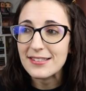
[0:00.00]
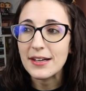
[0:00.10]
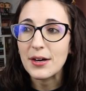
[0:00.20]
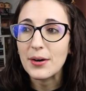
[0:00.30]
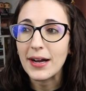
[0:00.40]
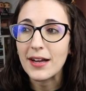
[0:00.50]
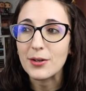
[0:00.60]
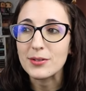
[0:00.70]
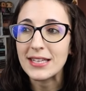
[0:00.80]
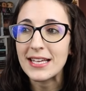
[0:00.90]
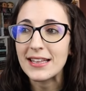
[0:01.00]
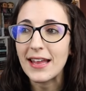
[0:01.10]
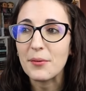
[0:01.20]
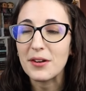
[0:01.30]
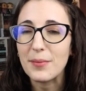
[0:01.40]
so I don't think
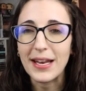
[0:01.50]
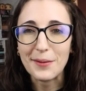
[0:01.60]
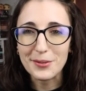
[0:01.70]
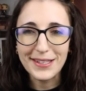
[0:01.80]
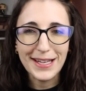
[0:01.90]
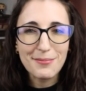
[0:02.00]
they would have been able to